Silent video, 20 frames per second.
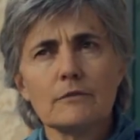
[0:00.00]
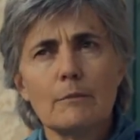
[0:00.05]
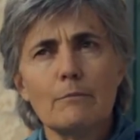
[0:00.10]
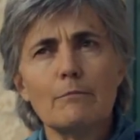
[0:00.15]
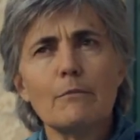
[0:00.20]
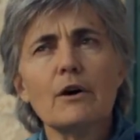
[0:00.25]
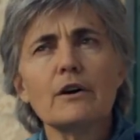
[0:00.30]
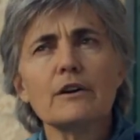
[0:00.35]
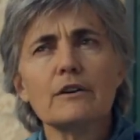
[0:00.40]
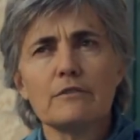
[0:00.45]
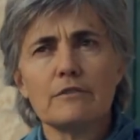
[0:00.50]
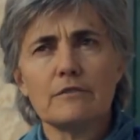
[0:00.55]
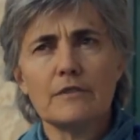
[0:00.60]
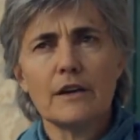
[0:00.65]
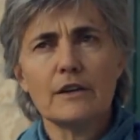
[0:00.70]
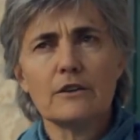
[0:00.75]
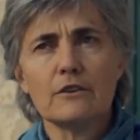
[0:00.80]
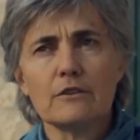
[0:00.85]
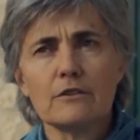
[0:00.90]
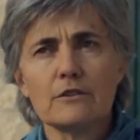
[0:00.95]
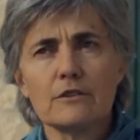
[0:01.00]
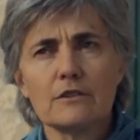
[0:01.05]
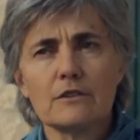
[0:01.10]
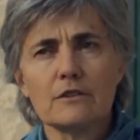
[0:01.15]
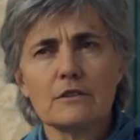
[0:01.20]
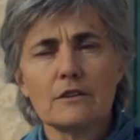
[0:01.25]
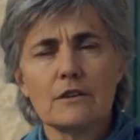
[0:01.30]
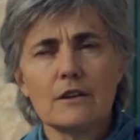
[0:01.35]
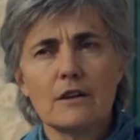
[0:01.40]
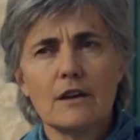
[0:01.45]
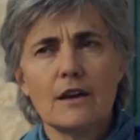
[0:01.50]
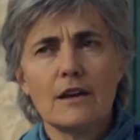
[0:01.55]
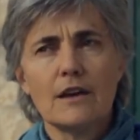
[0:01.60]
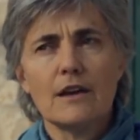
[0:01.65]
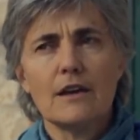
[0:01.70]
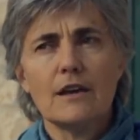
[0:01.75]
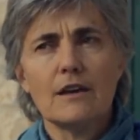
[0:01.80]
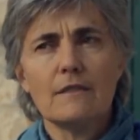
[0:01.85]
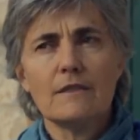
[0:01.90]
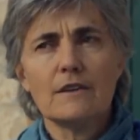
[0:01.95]
market failures
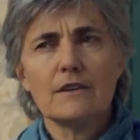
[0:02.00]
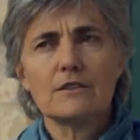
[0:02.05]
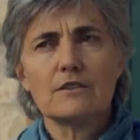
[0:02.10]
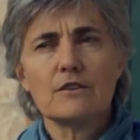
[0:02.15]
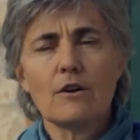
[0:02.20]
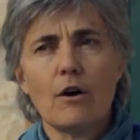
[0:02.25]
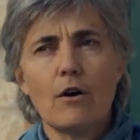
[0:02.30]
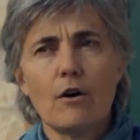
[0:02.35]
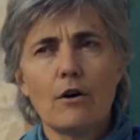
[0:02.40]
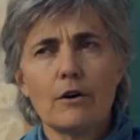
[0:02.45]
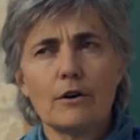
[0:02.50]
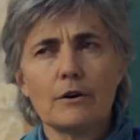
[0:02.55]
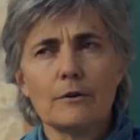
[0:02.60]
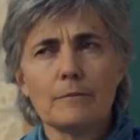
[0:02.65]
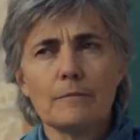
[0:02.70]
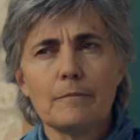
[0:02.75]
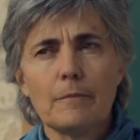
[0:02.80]
in this are